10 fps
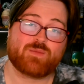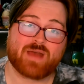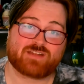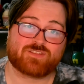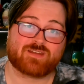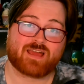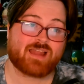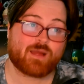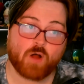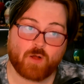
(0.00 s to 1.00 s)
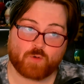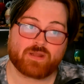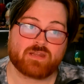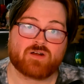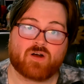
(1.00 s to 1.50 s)
match of the night. I'm
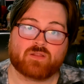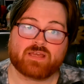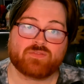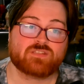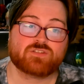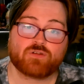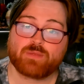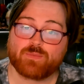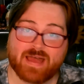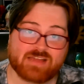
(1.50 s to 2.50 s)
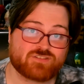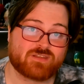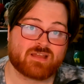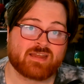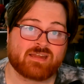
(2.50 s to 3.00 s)
already calling it. This is gonna be match of the
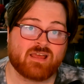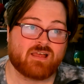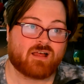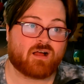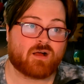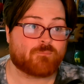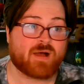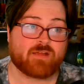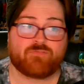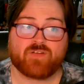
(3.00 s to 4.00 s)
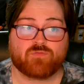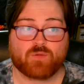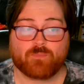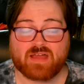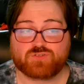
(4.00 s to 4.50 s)
night. My
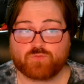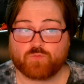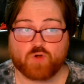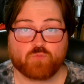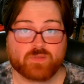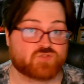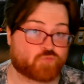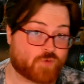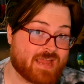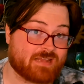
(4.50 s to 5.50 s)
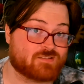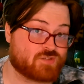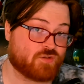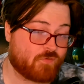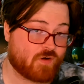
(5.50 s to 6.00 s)
favorite match of Roman's reign
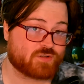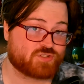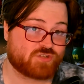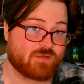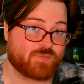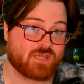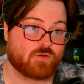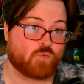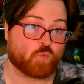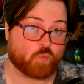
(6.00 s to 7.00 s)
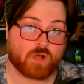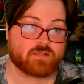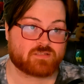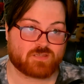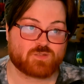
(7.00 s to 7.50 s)
so far as champion
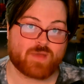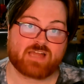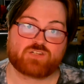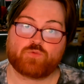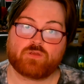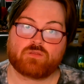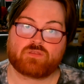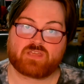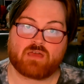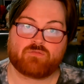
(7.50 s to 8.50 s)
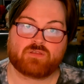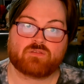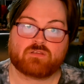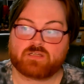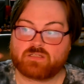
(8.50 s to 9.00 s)
was his match with Kevin,
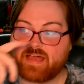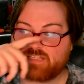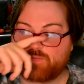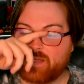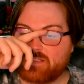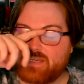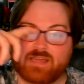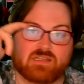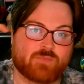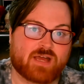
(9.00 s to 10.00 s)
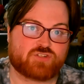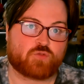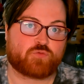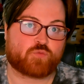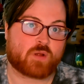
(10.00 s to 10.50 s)
the last man standing match
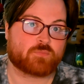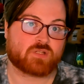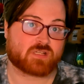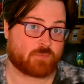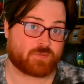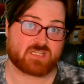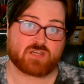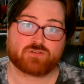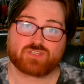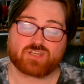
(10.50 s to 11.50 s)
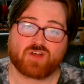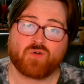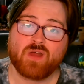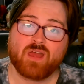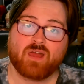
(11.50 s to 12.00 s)
at the Rumble a couple of years
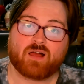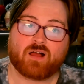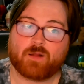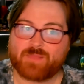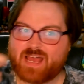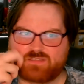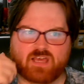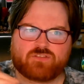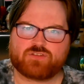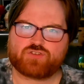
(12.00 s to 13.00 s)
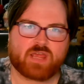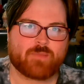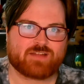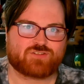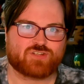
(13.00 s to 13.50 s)
ago. Outside of the J
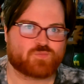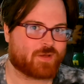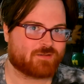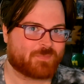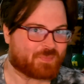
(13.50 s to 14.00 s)
matches, but